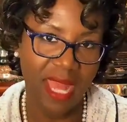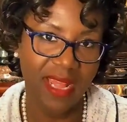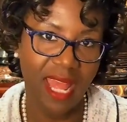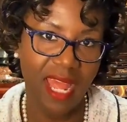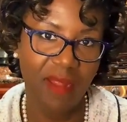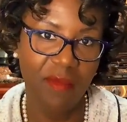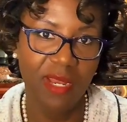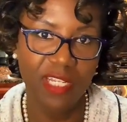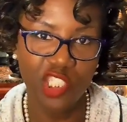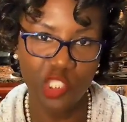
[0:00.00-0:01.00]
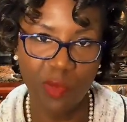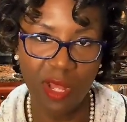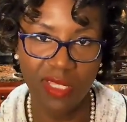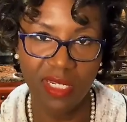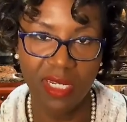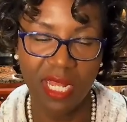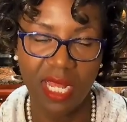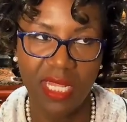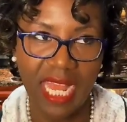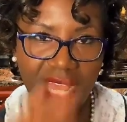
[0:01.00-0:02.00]
make them smaller,
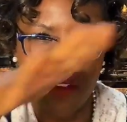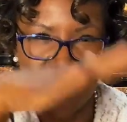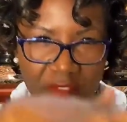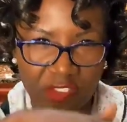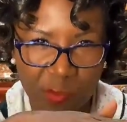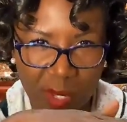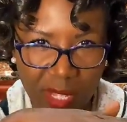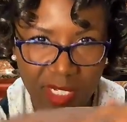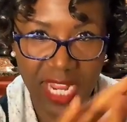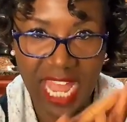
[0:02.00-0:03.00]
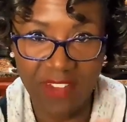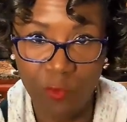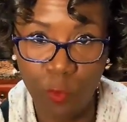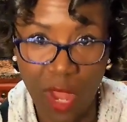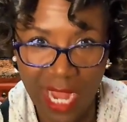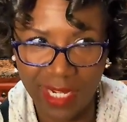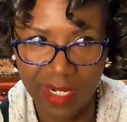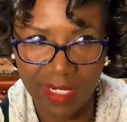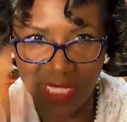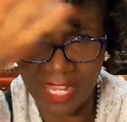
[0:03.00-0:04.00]
like smaller and
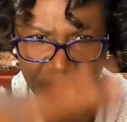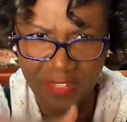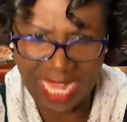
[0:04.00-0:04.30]
wider, like